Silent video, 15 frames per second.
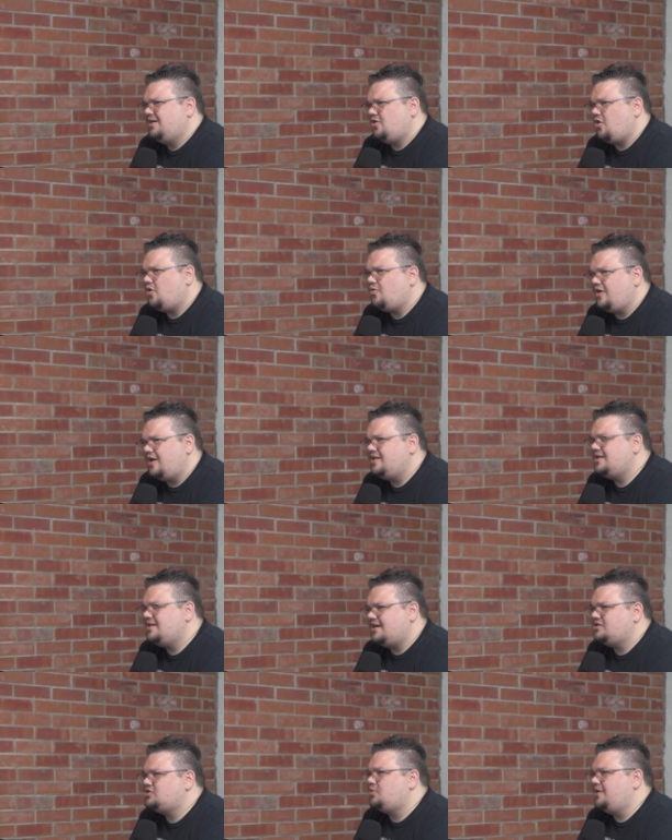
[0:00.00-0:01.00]
already
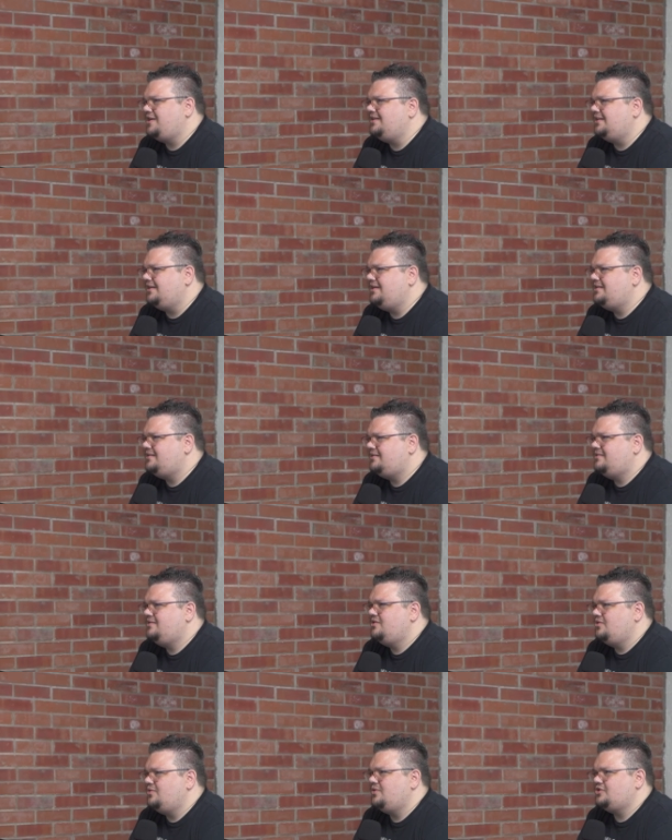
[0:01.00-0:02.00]
that's quite lean.
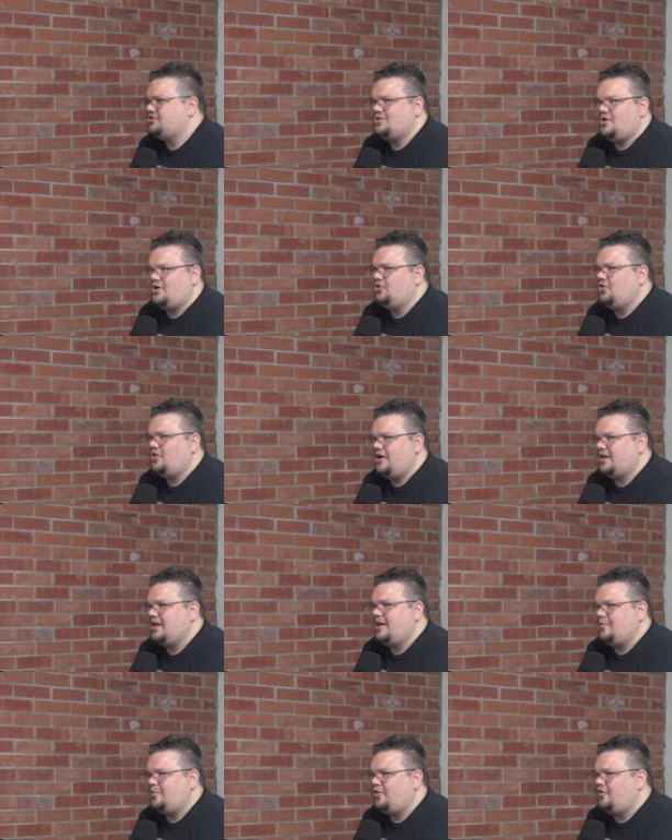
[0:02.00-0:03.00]
You know, there's not a lot of
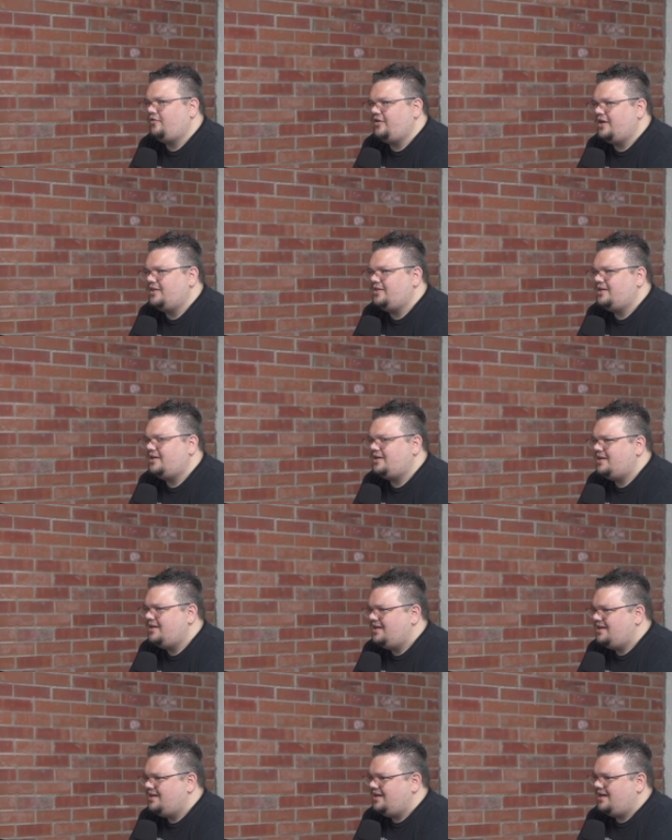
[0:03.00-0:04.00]
kind of profit in that.
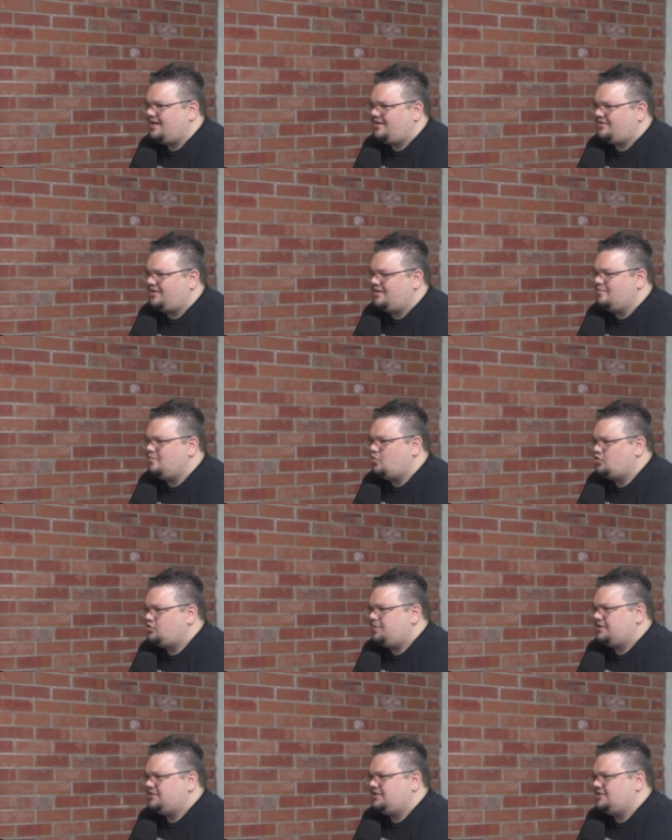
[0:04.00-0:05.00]
And I think most
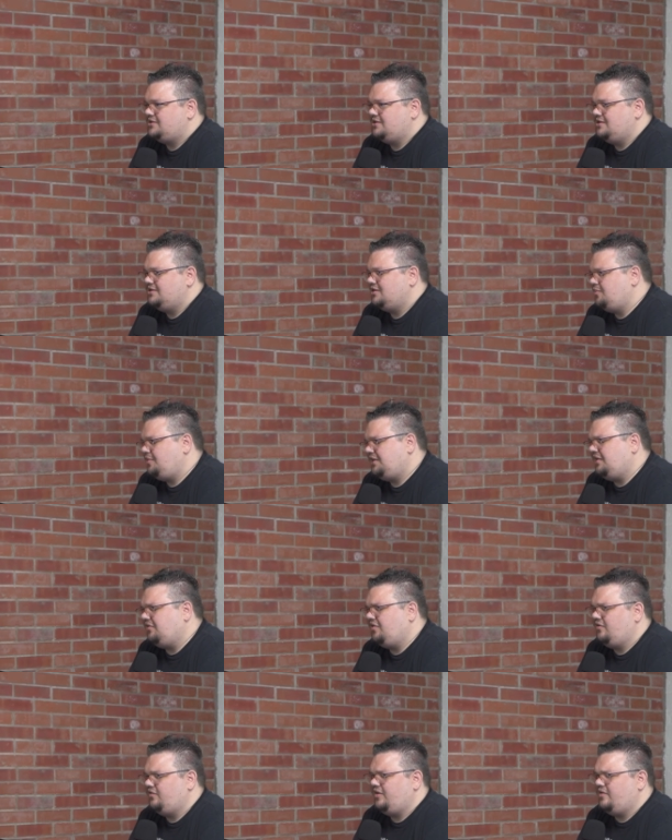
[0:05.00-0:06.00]
businesses, it'll be
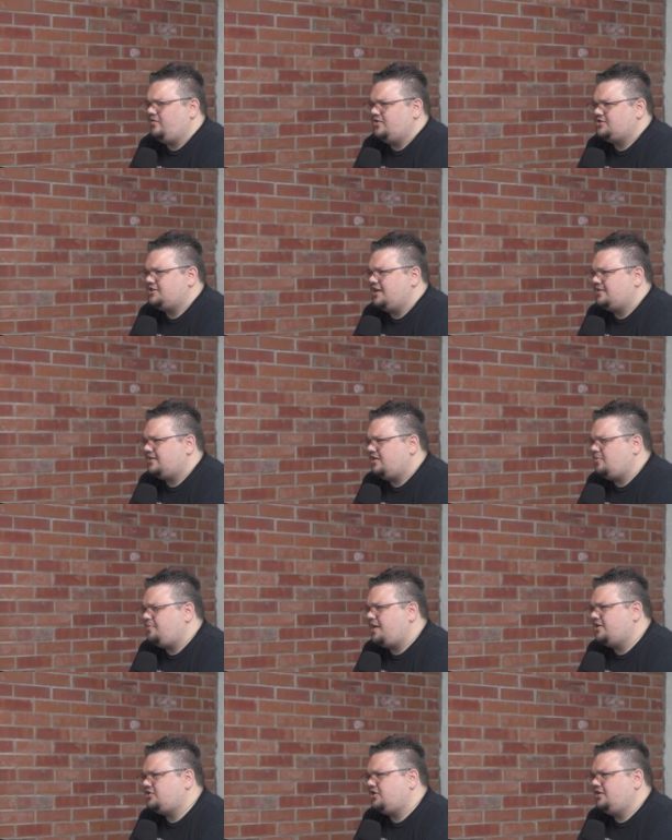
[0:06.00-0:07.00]
different for every sector, but
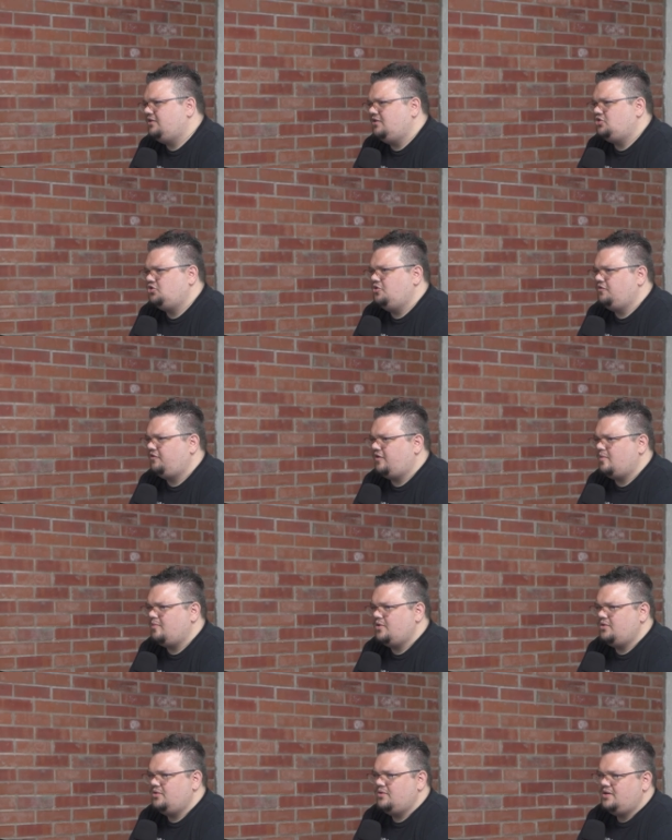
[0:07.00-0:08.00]
I try to shoot for
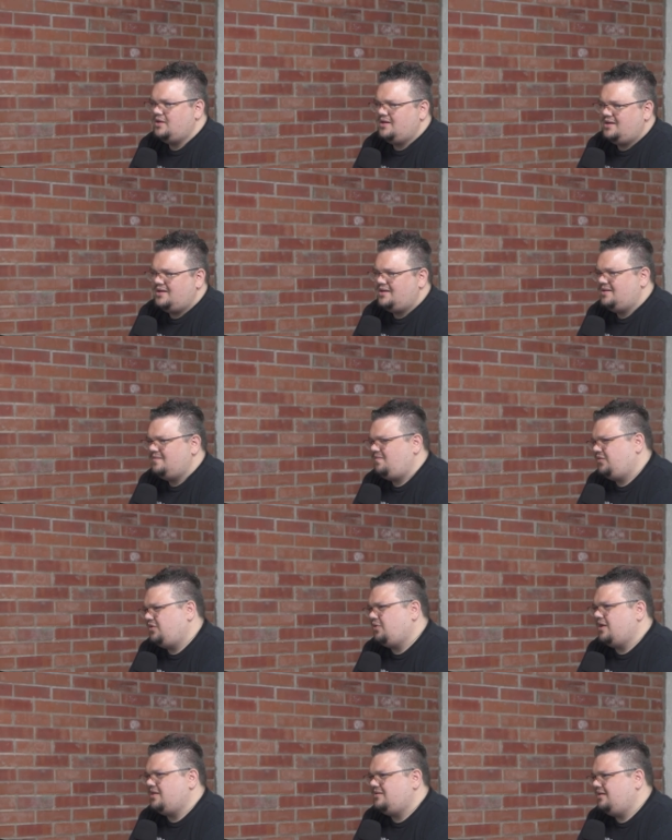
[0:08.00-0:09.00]
about
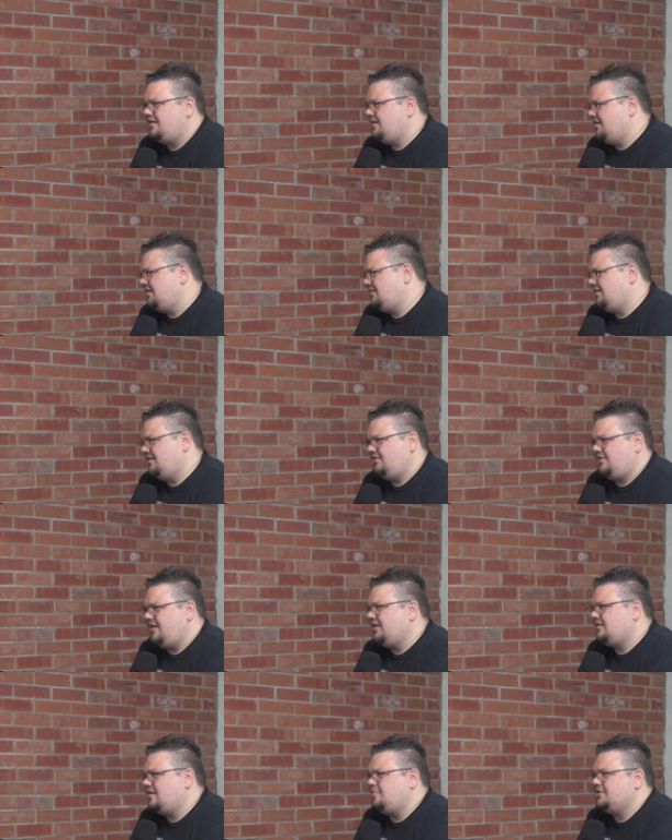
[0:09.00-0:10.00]
20 to
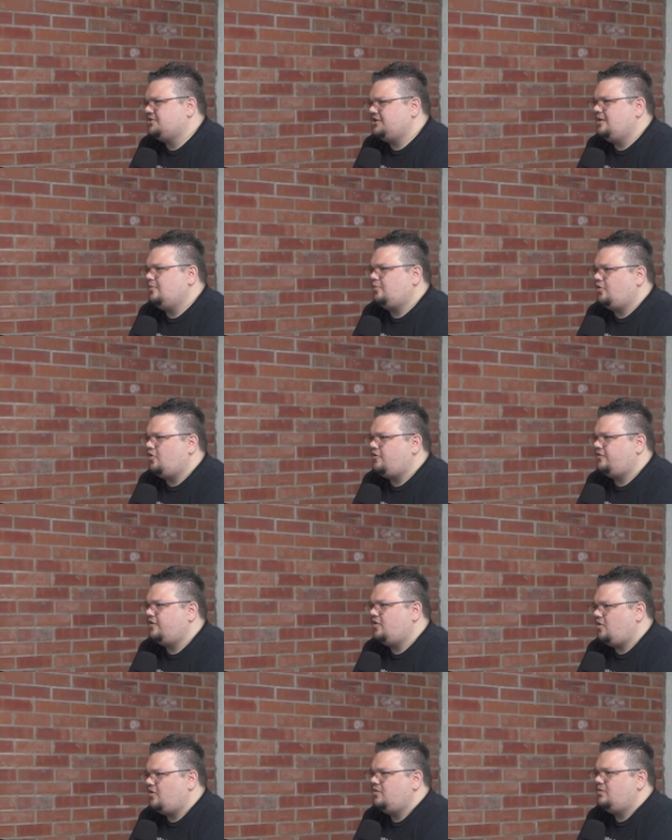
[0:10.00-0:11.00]
30% profit
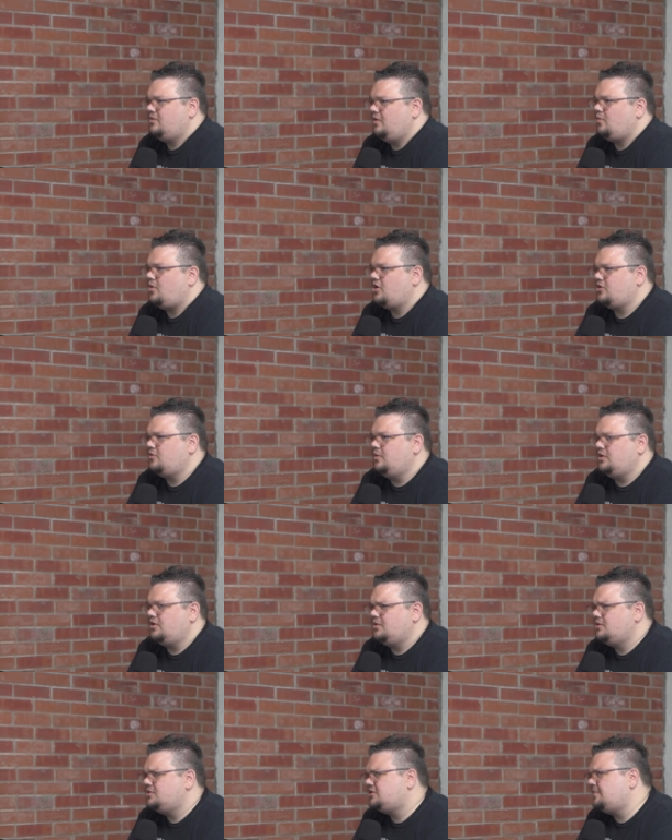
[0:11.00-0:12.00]
on the work that we
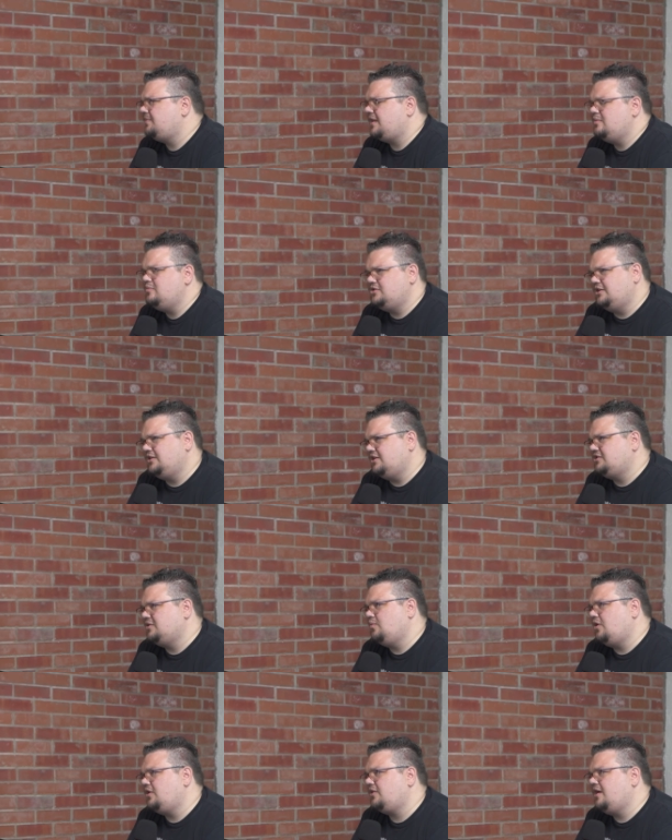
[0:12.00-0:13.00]
do. Sometimes it doesn't
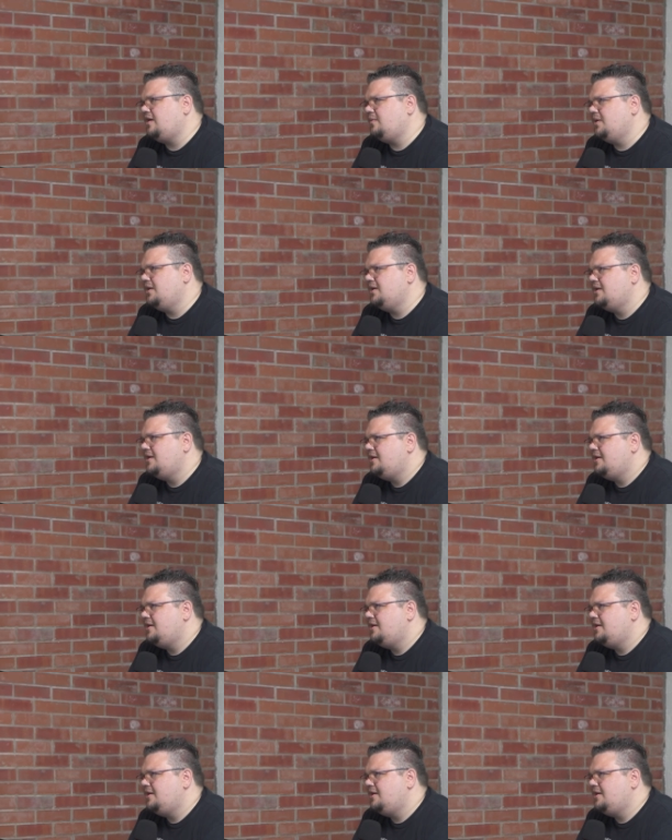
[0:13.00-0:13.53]
work that way,